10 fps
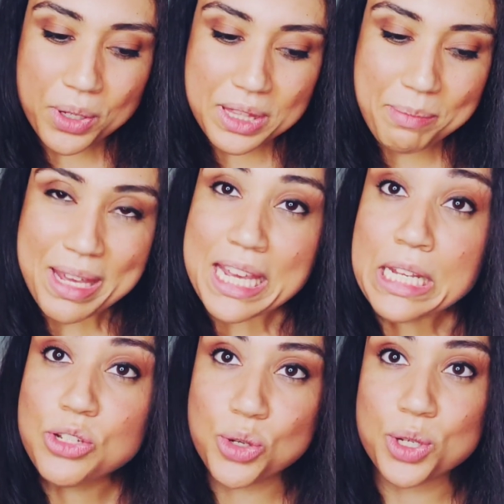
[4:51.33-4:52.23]
put them
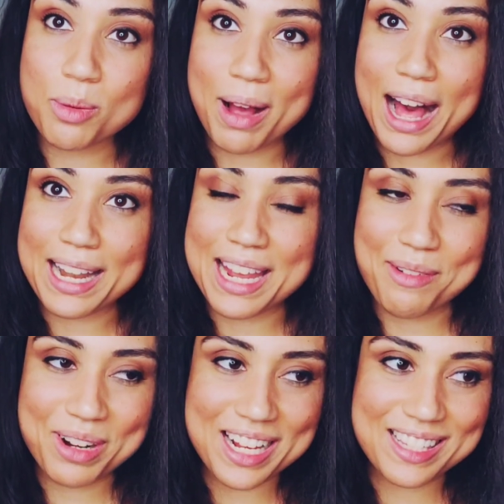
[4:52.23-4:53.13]
into your body.
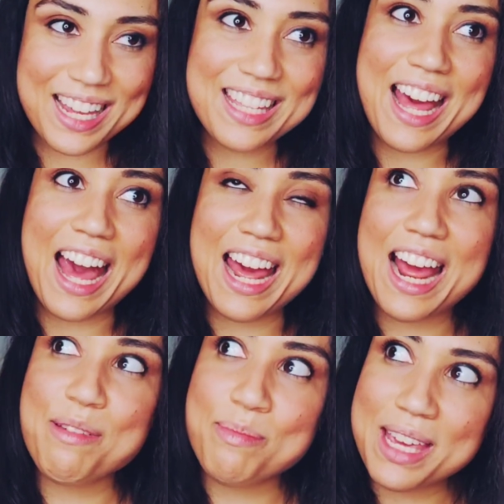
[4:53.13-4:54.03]
And when I say that,
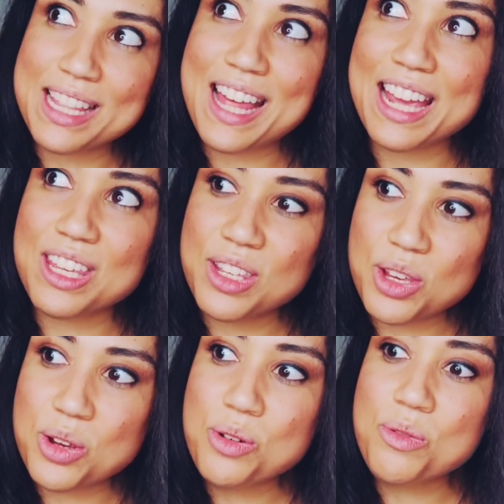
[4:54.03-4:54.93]
I mean that
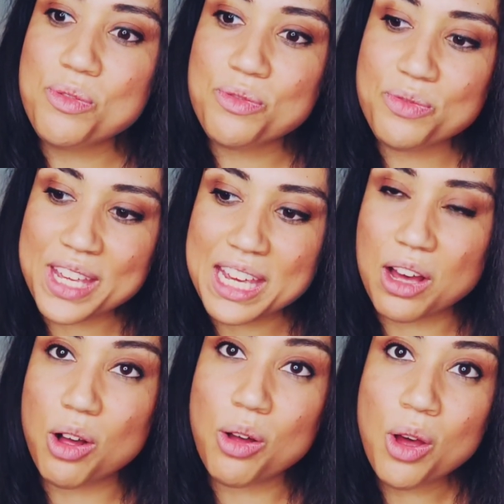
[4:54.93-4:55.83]
you
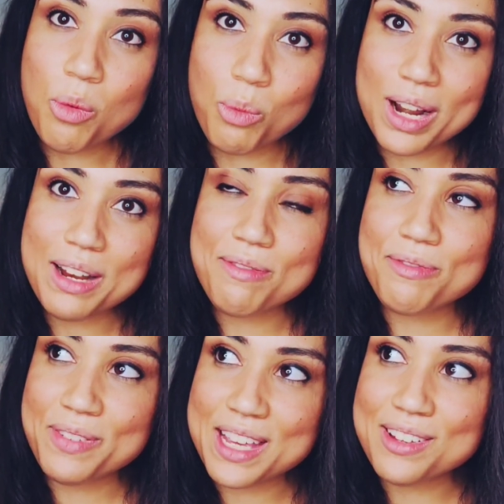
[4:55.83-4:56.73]
feel what it
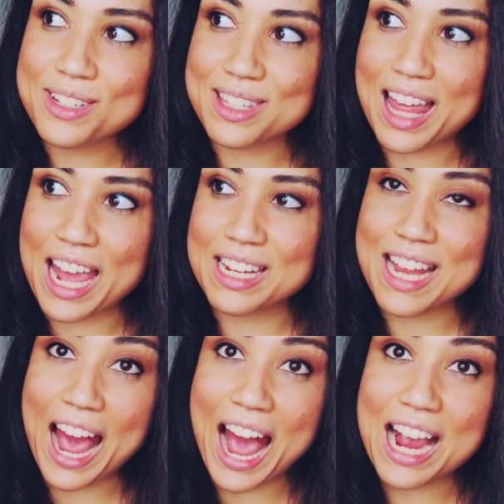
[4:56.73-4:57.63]
feels like
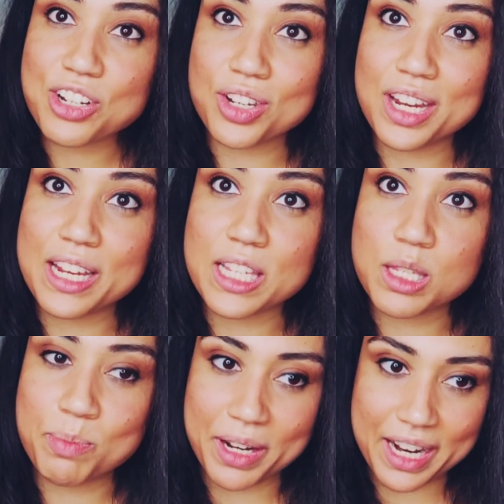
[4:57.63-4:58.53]
to actually
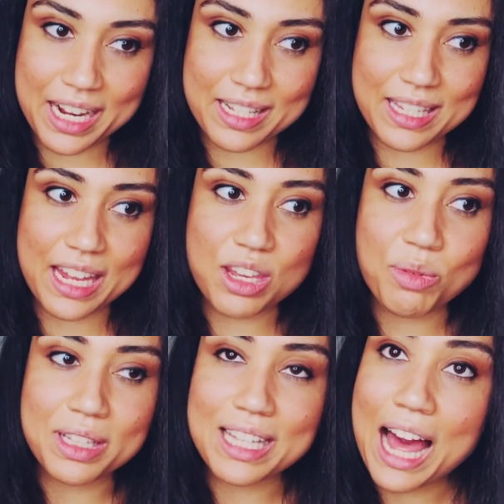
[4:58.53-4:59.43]
experience it.
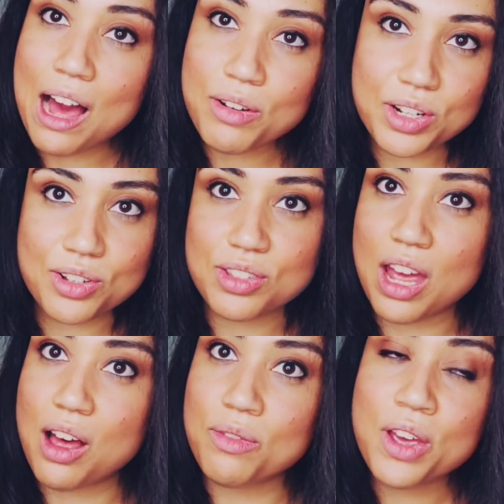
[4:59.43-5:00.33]
You allow
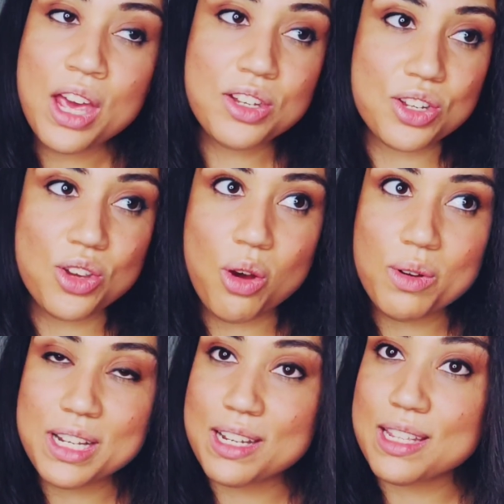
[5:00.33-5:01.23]
yourself to
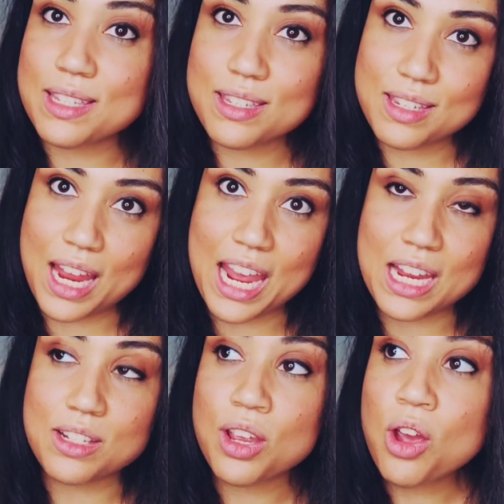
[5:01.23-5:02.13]
go into the
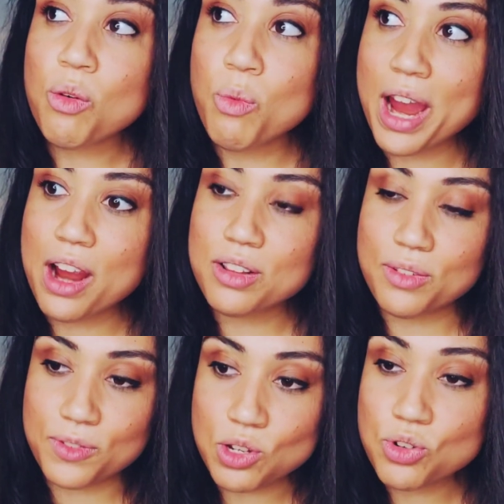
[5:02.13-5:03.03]
state where
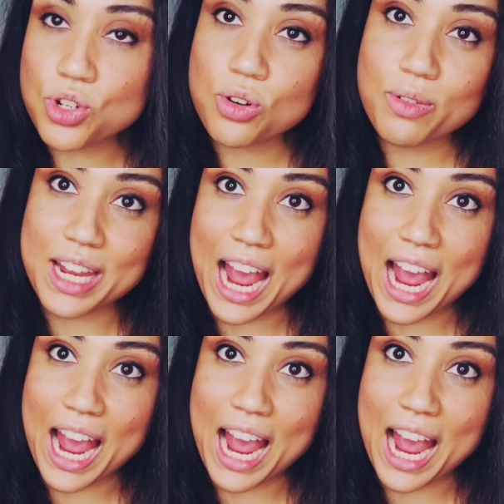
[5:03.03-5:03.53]
the future